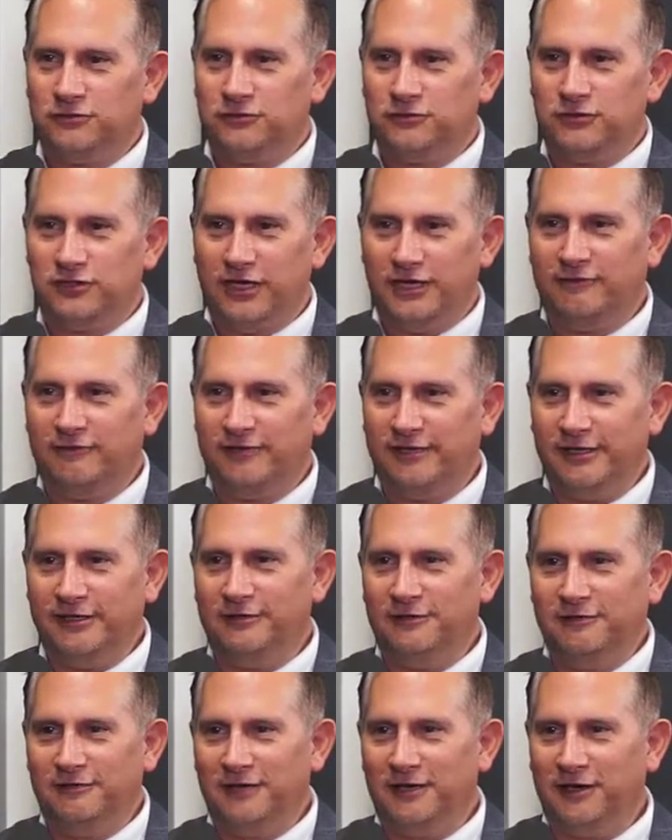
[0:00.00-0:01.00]
chicken feed.
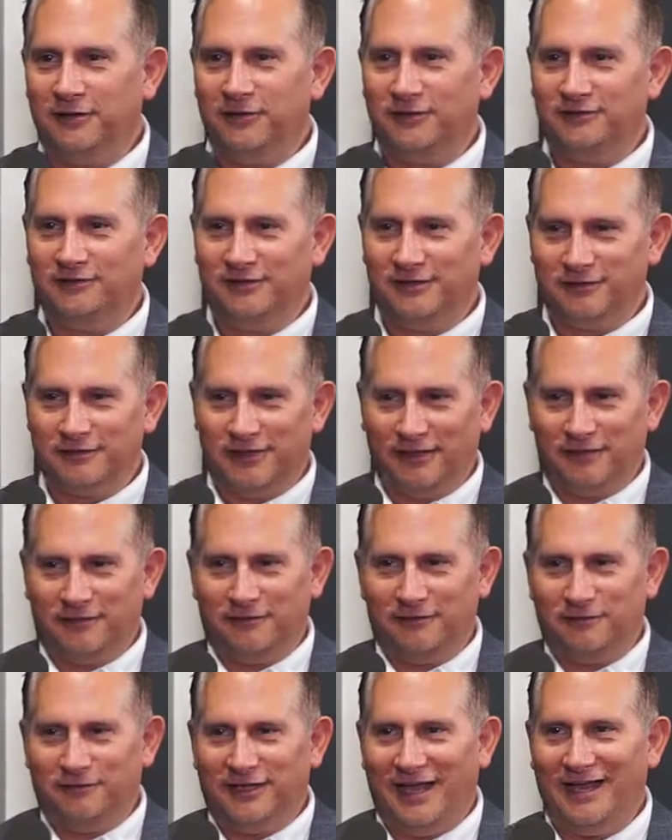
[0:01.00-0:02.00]
You know, it's like
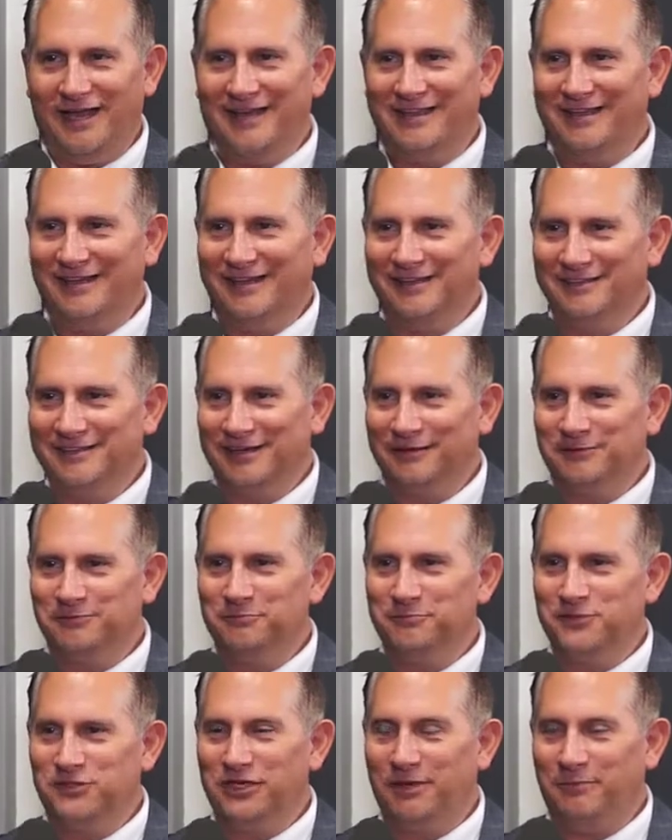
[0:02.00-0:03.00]
little tiny things on a
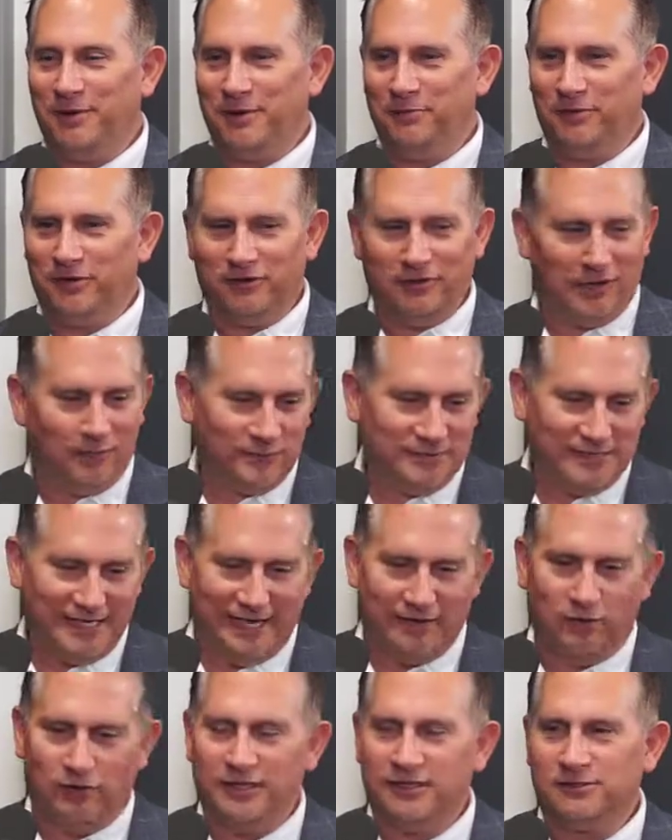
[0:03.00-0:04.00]
sheet of paper, and you're like, what's
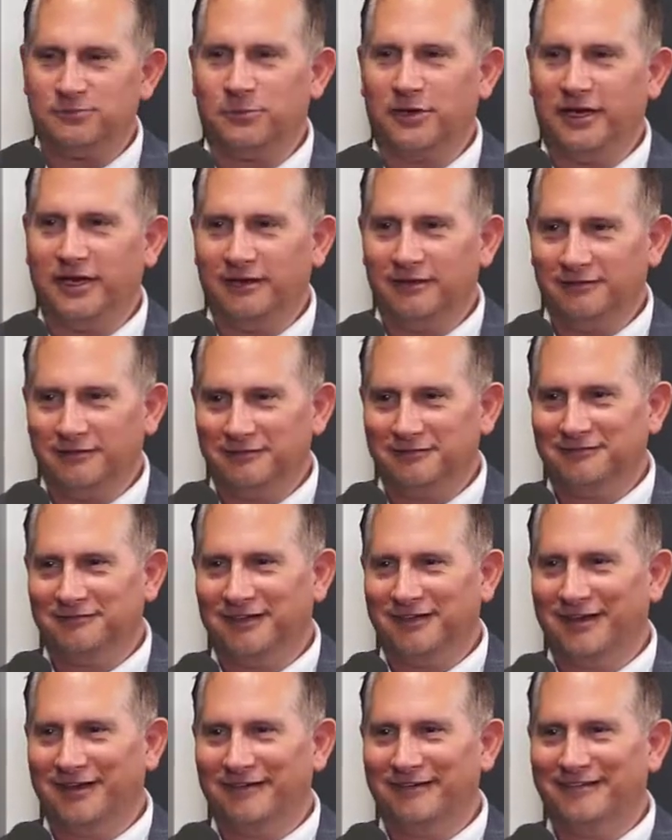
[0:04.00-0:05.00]
that? Oh, that's money.
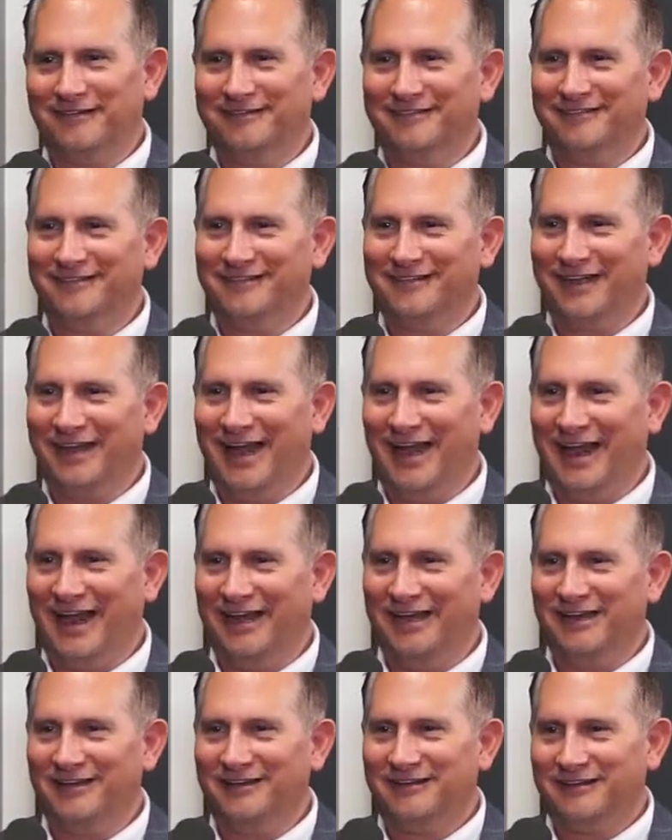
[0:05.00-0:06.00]
You know. Yeah.
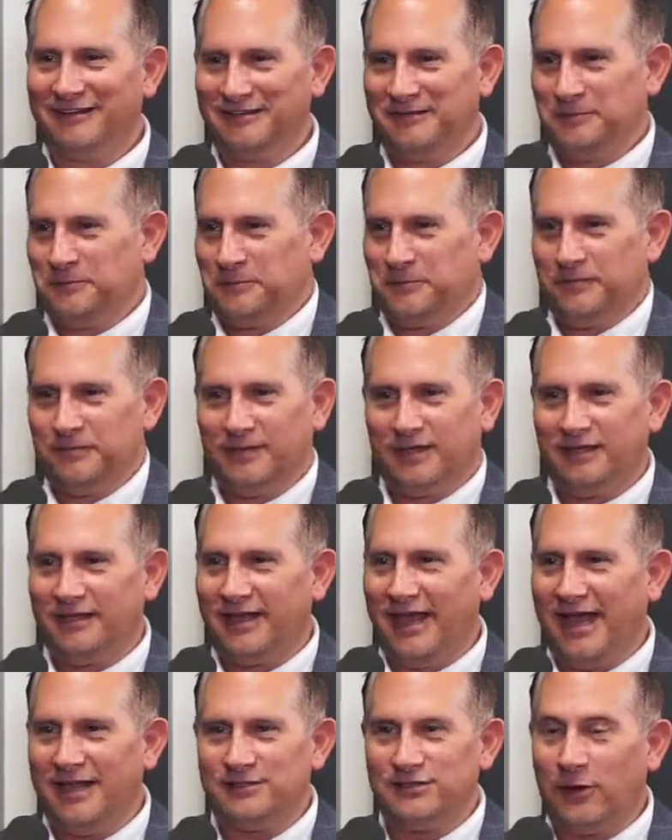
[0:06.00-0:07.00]
And it was always there.
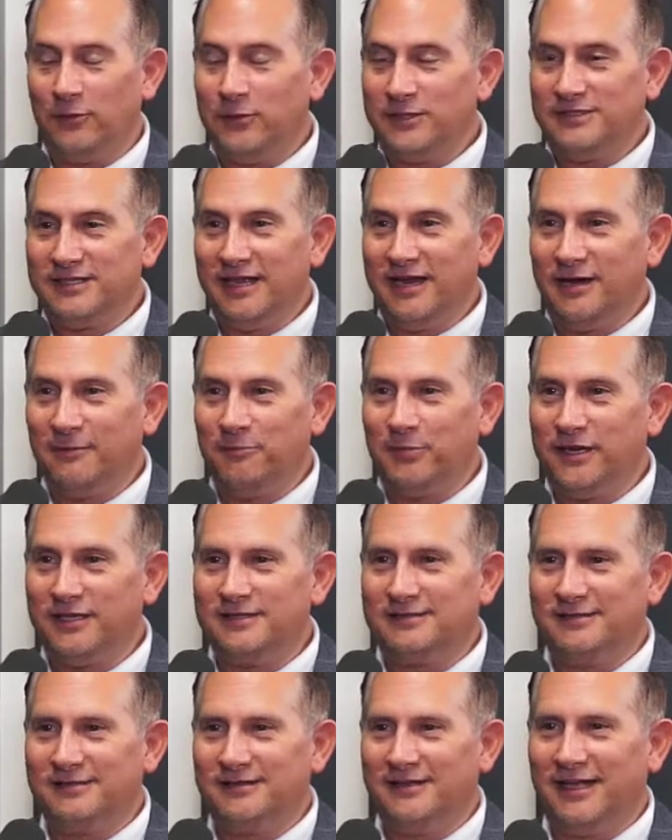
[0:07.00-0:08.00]
Yeah, it's always there, but
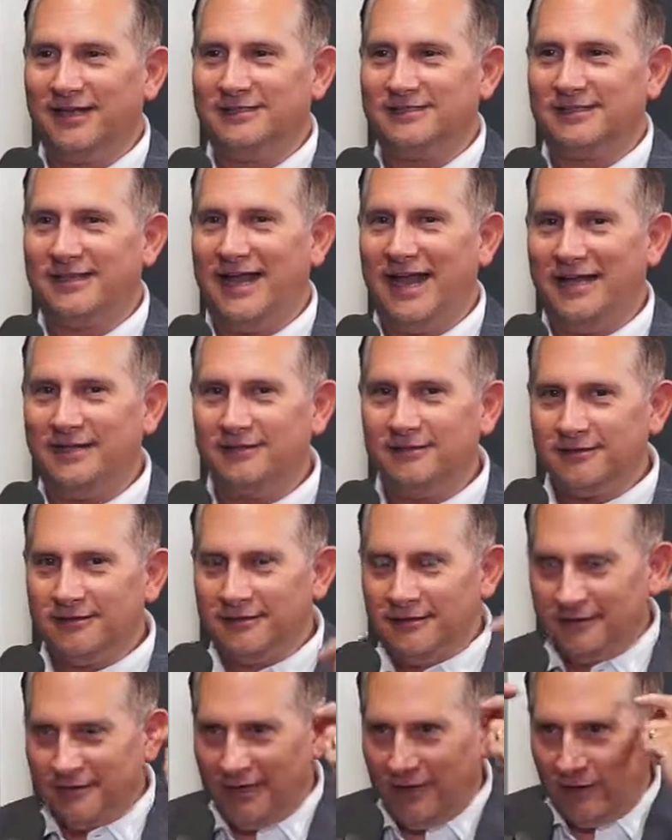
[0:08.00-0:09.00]
it's it's that
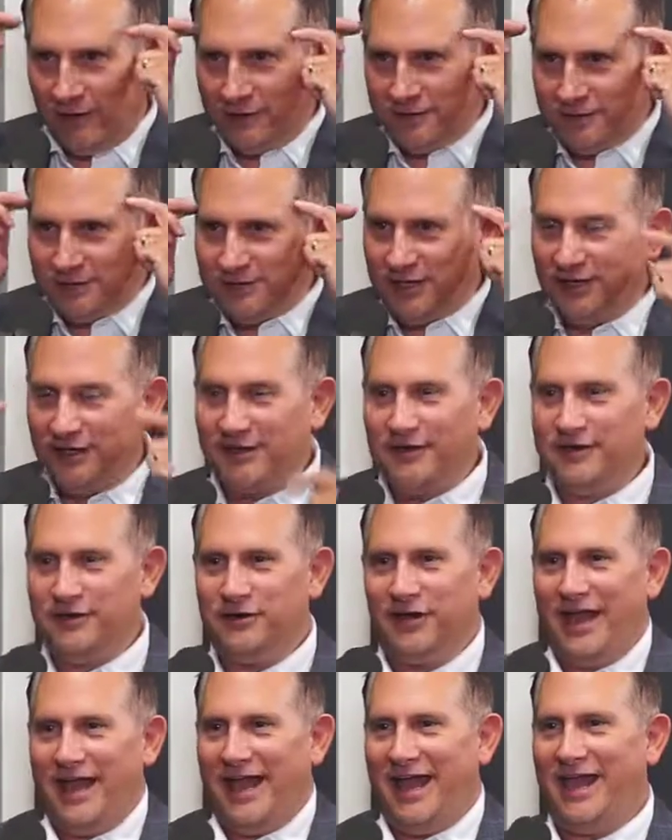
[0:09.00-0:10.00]
you know it's stuck in
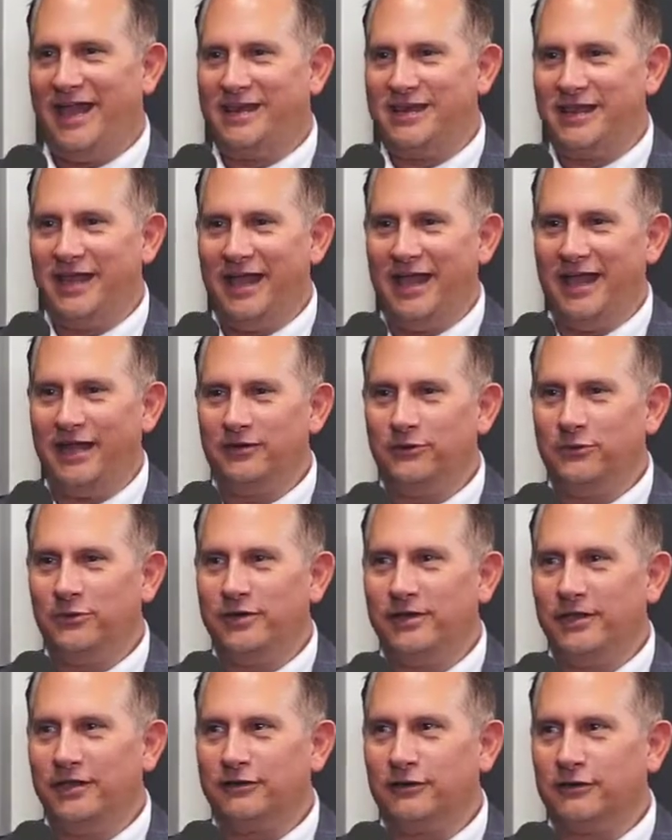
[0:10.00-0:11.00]
your head, and you
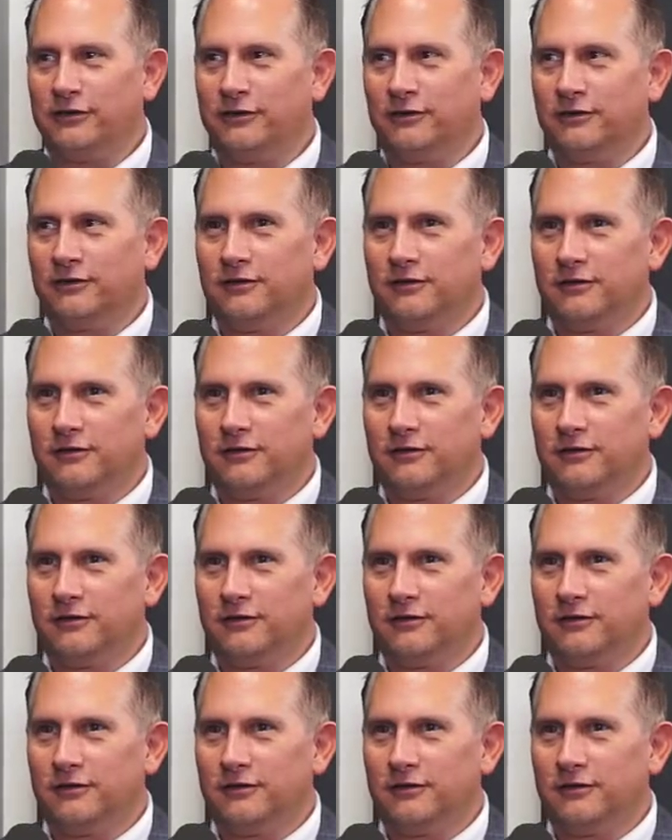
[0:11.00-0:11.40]
either